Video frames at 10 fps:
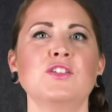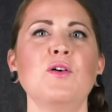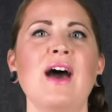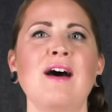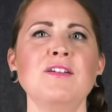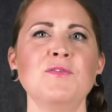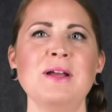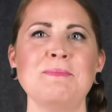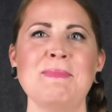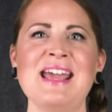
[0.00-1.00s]
So out of
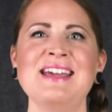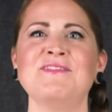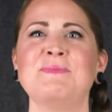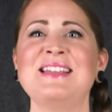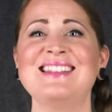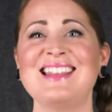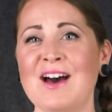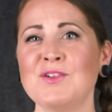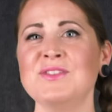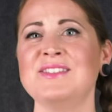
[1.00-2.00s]
what may have been
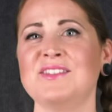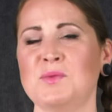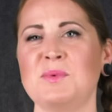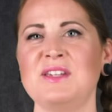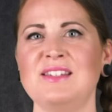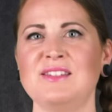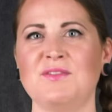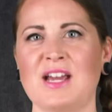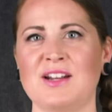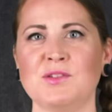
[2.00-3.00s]
thousands of species of
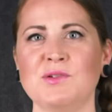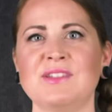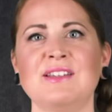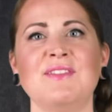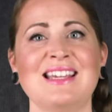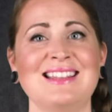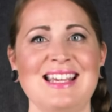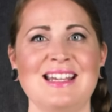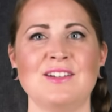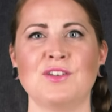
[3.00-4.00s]
dinosaurs living at the
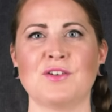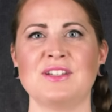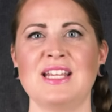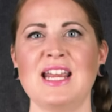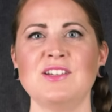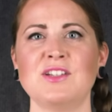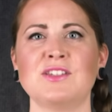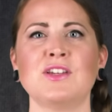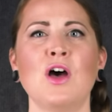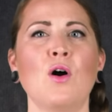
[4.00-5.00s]
end of the
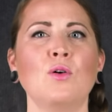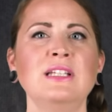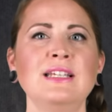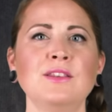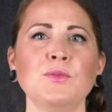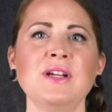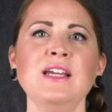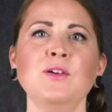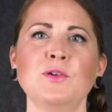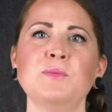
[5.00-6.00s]
Cretaceous, only three
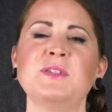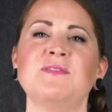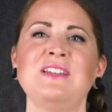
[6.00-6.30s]
groups of